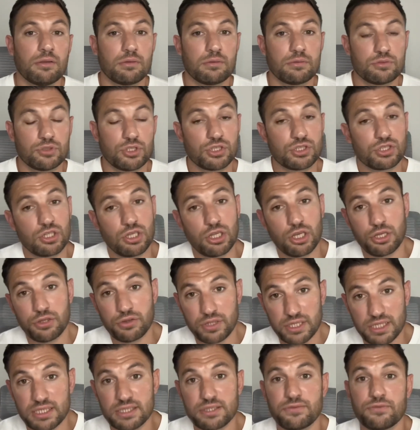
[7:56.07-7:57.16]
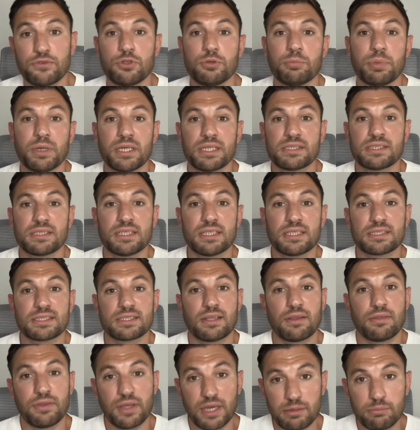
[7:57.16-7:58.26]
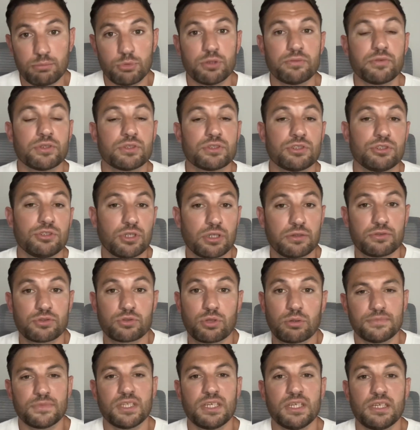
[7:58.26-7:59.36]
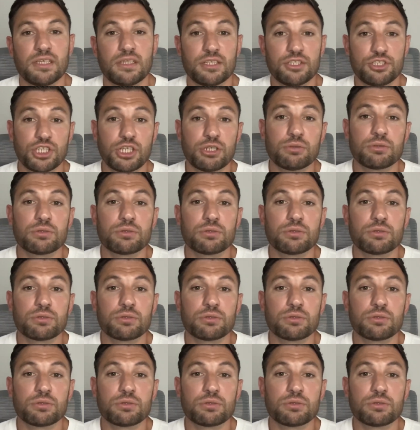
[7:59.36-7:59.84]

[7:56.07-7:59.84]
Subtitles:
just learn these few basics, then move on to JavaScript. The general